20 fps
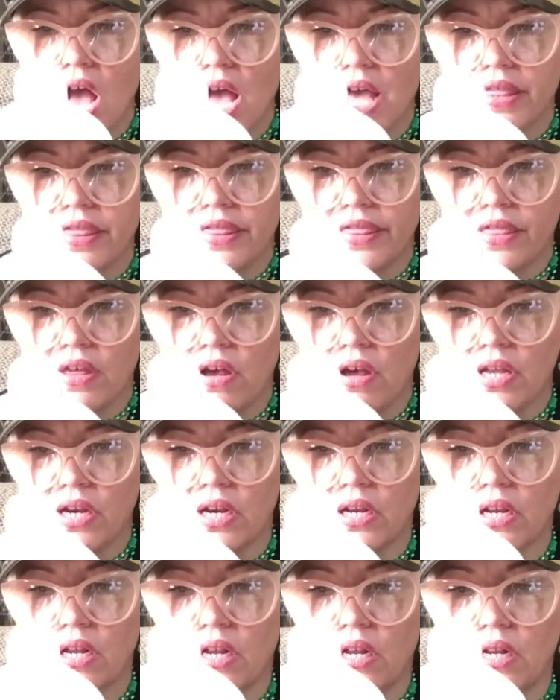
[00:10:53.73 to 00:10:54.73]
I thought
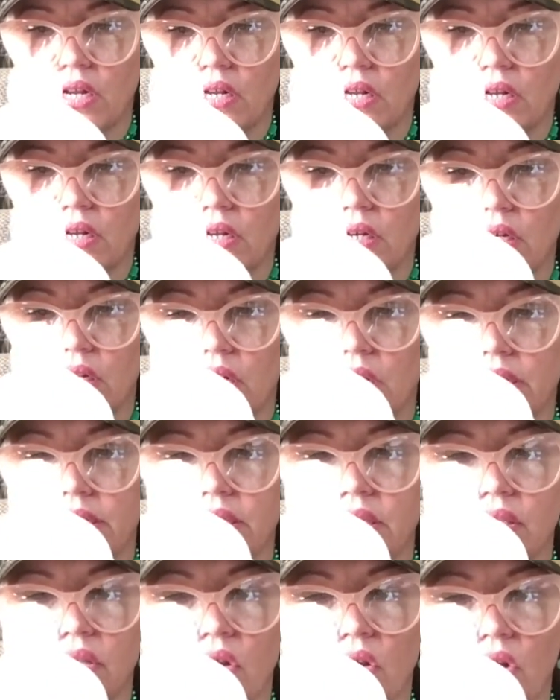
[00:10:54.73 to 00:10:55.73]
I
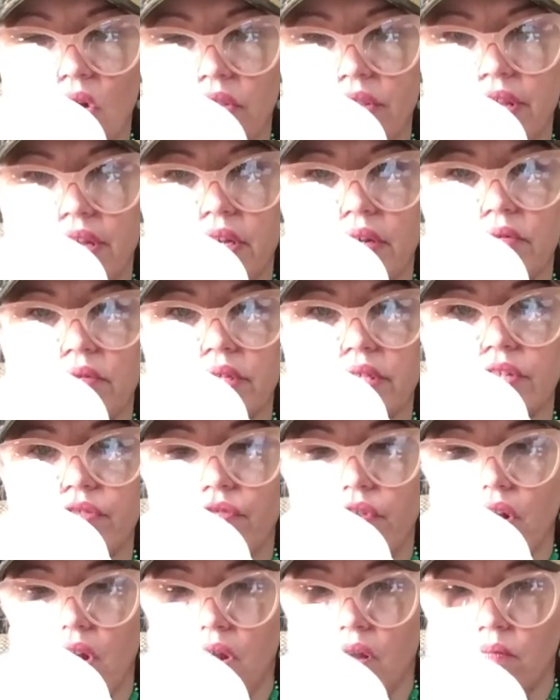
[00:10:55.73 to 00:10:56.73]
saw that it was
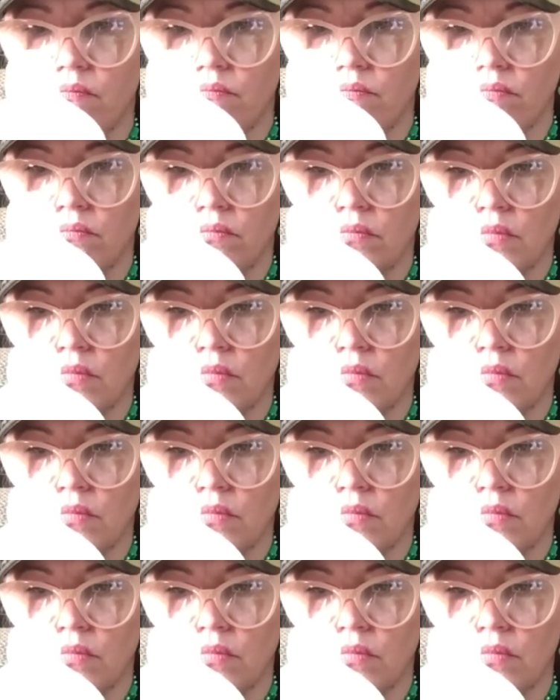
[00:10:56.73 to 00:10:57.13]
from